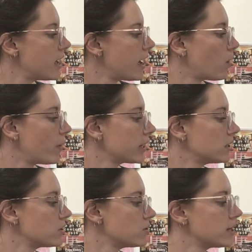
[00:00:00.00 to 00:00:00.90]
and we're going to
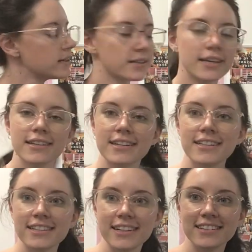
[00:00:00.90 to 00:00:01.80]
do Tisket a
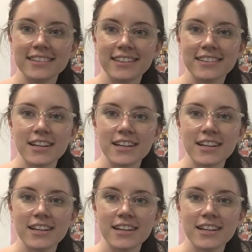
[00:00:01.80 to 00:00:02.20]
Tusket.